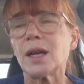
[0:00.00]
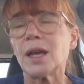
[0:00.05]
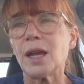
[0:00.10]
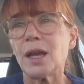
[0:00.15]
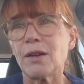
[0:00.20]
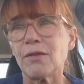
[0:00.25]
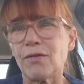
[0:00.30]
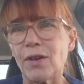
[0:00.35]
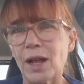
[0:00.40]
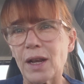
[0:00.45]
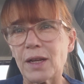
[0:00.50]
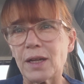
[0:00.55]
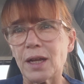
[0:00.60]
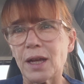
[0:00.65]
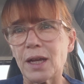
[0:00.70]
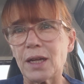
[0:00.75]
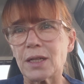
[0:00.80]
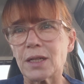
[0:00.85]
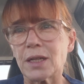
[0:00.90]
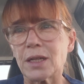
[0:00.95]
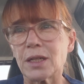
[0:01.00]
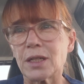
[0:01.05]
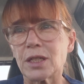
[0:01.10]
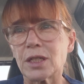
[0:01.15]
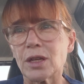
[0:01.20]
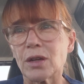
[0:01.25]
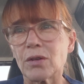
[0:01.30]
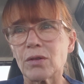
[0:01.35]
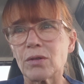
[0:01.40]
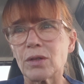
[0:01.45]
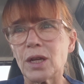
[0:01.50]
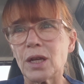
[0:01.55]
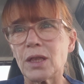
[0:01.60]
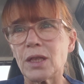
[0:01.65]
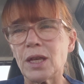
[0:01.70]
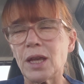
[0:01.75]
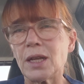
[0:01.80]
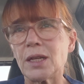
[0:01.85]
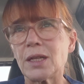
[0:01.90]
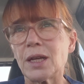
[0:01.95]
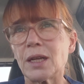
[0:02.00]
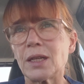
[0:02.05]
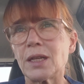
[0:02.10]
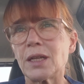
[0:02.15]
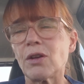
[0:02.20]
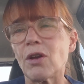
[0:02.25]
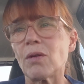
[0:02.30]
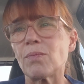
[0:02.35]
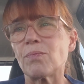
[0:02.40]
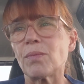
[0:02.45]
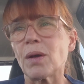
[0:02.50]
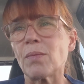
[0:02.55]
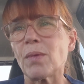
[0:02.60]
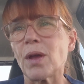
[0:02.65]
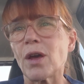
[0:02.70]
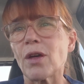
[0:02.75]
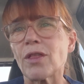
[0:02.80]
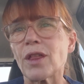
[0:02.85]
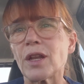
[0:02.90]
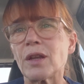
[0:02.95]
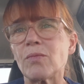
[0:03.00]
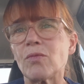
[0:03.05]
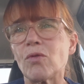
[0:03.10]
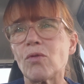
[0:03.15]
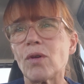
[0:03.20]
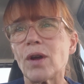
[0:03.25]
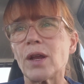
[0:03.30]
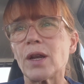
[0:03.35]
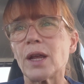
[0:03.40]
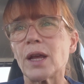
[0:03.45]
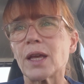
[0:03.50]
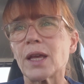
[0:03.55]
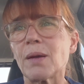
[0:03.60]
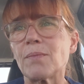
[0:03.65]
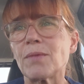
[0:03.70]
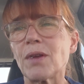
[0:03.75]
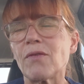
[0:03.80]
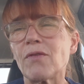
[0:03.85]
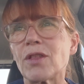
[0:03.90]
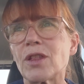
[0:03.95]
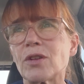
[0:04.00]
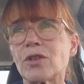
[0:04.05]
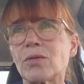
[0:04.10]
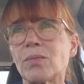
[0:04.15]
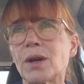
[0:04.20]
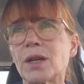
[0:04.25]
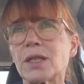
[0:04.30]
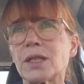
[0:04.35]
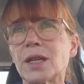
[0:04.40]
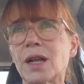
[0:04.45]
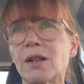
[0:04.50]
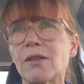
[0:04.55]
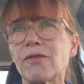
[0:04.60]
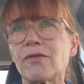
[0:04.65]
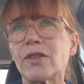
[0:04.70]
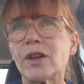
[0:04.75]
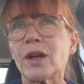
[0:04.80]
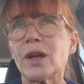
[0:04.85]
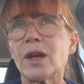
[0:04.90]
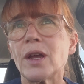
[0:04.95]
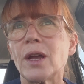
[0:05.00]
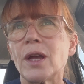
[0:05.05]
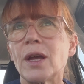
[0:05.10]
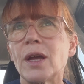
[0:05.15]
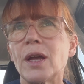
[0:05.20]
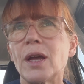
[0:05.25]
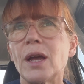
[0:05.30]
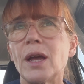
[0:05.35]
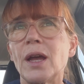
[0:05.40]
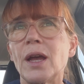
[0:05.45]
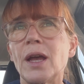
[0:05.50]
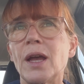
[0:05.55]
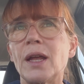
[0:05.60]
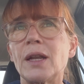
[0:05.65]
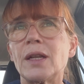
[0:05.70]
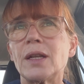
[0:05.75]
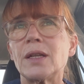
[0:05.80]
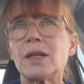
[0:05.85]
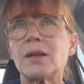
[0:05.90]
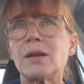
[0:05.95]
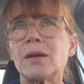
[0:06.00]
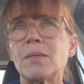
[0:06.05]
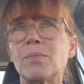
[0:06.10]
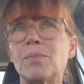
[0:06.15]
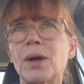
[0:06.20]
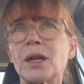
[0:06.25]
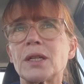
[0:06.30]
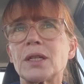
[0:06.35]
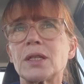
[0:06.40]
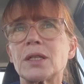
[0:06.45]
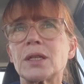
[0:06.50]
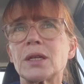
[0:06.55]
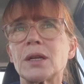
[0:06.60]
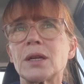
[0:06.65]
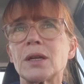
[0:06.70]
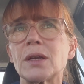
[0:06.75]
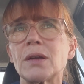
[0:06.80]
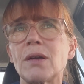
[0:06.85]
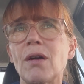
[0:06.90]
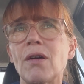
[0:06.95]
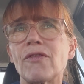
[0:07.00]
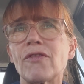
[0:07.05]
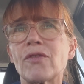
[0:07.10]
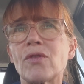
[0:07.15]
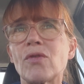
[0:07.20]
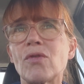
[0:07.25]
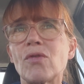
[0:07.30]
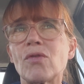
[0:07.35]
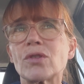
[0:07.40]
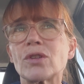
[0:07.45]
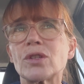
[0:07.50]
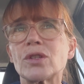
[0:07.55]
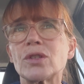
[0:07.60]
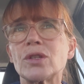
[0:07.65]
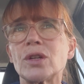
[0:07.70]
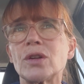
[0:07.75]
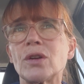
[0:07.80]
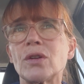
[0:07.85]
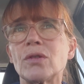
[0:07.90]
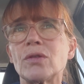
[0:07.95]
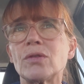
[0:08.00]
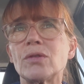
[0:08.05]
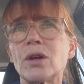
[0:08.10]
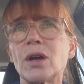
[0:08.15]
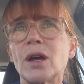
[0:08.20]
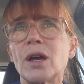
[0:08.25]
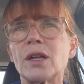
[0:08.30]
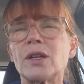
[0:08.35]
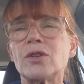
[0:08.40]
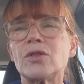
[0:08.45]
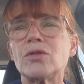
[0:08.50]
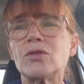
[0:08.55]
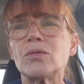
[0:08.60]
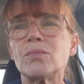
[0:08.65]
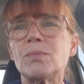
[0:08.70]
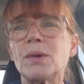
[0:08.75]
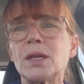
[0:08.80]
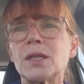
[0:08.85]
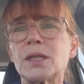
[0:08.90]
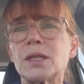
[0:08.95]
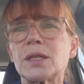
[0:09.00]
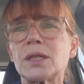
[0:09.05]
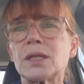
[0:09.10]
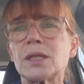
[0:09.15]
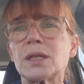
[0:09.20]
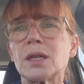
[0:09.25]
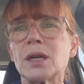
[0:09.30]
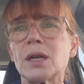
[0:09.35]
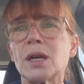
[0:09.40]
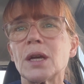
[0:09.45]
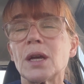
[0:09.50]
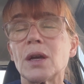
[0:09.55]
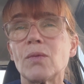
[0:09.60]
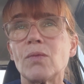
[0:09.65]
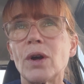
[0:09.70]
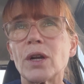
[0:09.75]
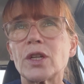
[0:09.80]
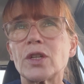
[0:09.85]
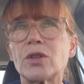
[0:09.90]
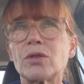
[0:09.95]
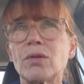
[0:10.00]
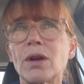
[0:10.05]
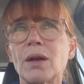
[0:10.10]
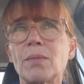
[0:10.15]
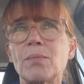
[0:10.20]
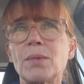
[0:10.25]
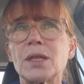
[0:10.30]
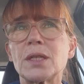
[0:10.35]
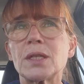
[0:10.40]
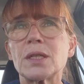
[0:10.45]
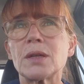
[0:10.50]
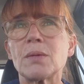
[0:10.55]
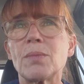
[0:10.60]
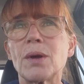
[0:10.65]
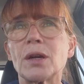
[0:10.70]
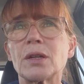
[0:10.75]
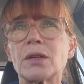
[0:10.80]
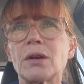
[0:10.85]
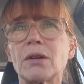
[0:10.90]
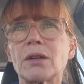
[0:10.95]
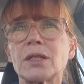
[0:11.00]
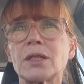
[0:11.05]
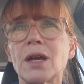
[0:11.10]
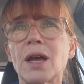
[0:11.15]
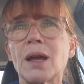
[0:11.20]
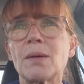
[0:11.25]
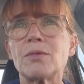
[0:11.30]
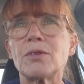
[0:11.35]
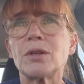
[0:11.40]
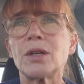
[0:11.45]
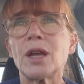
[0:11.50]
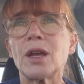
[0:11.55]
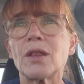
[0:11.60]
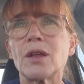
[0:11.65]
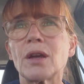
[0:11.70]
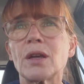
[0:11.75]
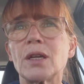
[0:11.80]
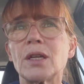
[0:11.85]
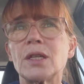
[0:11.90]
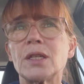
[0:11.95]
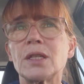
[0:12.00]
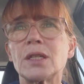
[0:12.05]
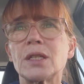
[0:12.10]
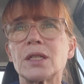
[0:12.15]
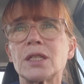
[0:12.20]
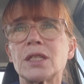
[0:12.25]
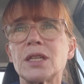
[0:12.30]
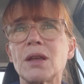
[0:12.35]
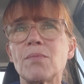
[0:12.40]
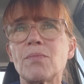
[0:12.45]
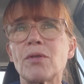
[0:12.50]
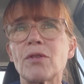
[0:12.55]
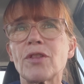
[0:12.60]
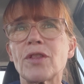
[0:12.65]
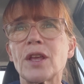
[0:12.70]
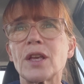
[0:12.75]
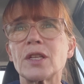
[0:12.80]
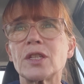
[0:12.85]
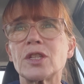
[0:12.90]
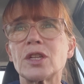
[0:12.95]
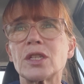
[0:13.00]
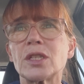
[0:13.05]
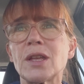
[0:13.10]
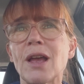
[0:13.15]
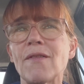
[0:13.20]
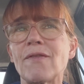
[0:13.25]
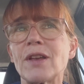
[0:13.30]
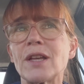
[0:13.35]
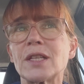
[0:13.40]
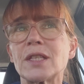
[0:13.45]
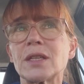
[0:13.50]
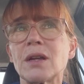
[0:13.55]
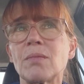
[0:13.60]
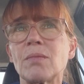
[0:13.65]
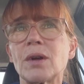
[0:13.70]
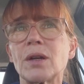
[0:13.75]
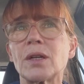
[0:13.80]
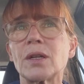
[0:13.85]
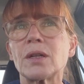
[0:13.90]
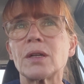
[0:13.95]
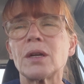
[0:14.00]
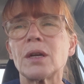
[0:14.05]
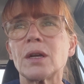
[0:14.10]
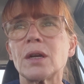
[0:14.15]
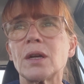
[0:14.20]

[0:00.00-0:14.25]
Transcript: invalidated. So in the end, I didn't open my mouth anymore, and I kept everything to myself. But of course, I do miss... What do I miss about our time together is simple things, just having someone